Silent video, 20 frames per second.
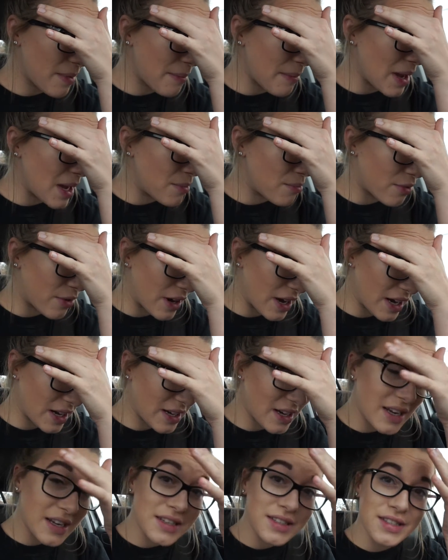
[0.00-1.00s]
but my
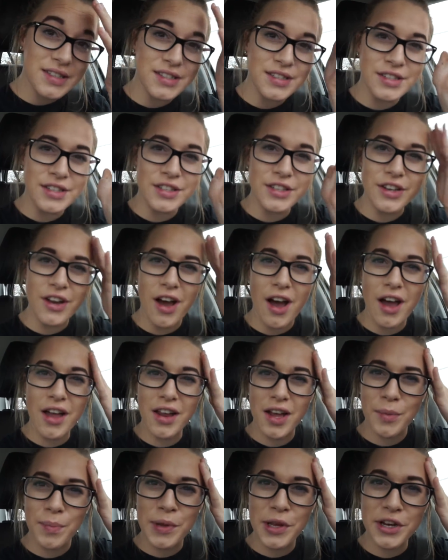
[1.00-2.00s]
brain is
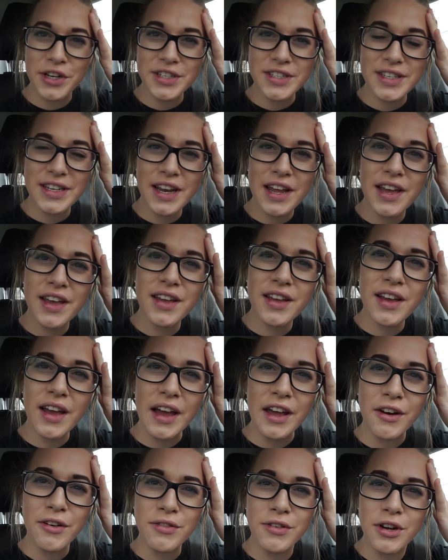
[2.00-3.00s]
not up here today.
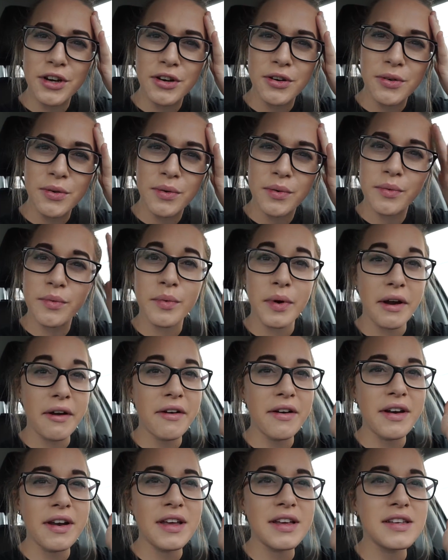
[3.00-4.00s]
I don't know
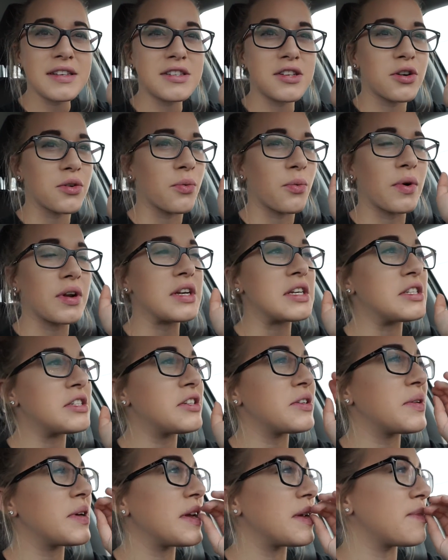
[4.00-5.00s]
where it is or what it's
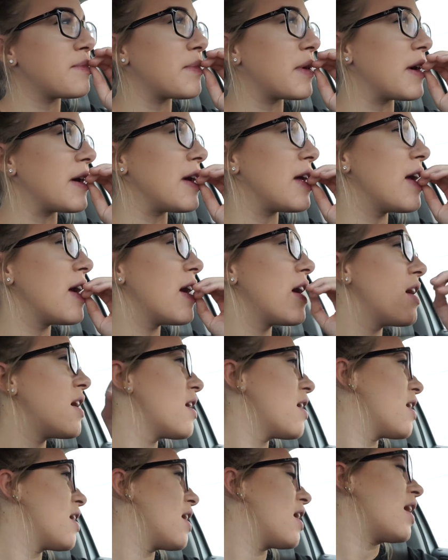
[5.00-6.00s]
doing, but
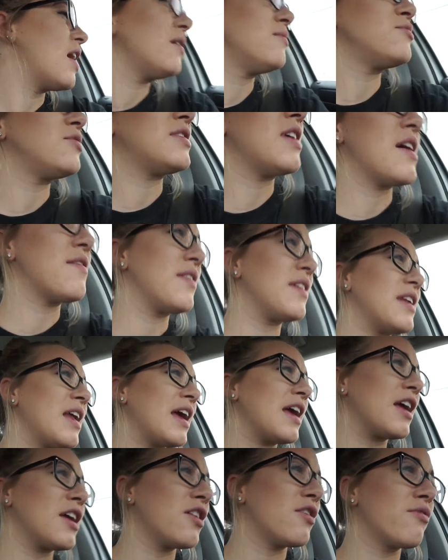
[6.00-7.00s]
I'm just having
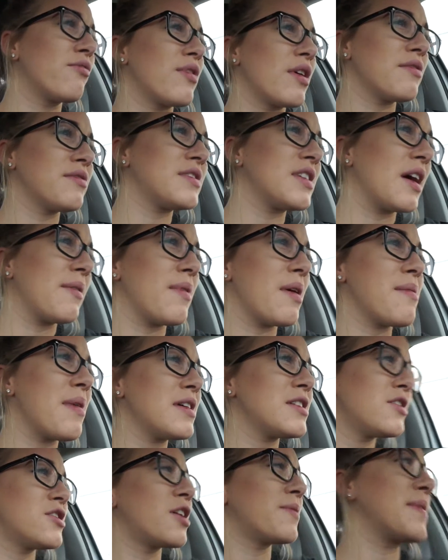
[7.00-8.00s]
a rough time. I'm
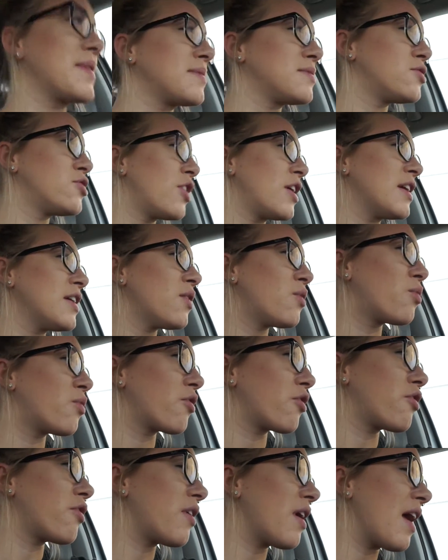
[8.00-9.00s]
at Starbucks trying to
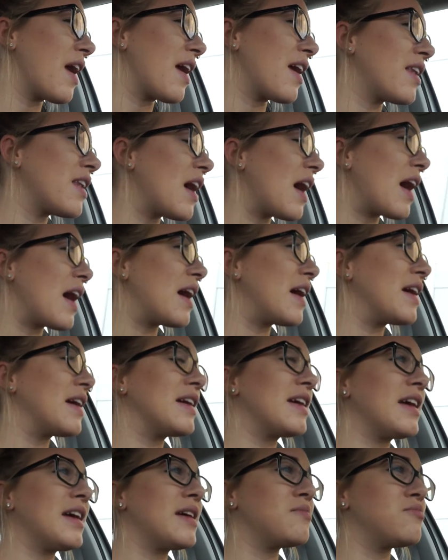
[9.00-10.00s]
order and
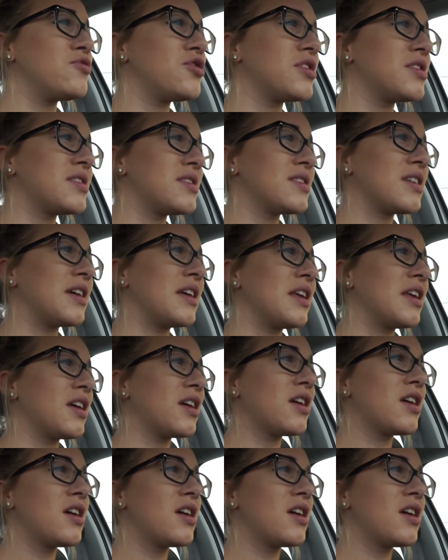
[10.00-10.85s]
I am just like